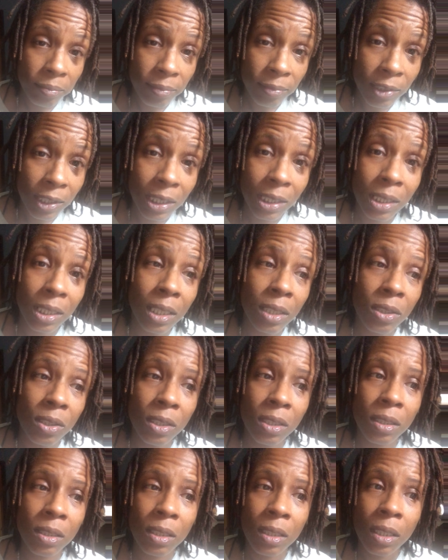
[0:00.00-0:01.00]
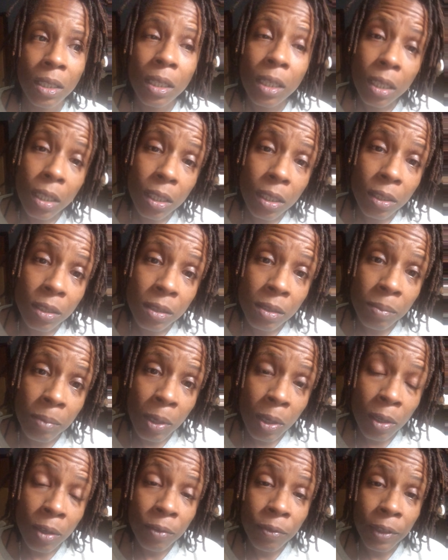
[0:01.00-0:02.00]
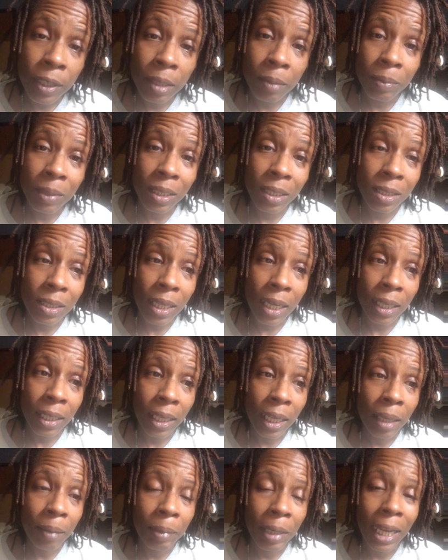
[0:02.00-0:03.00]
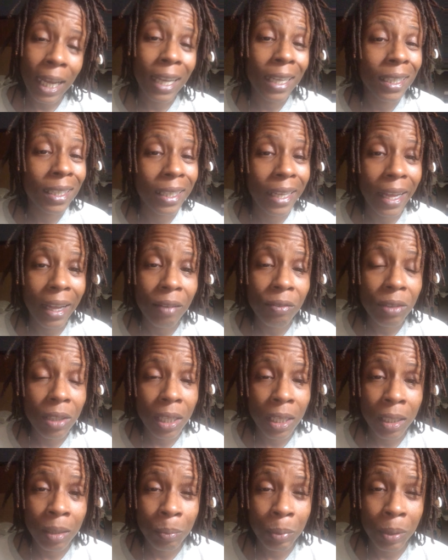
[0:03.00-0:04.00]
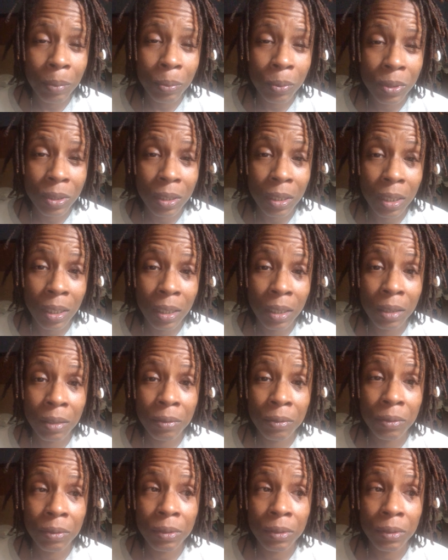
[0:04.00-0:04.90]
Because that's just a small family's dynamic. I didn't have a lot of people to love.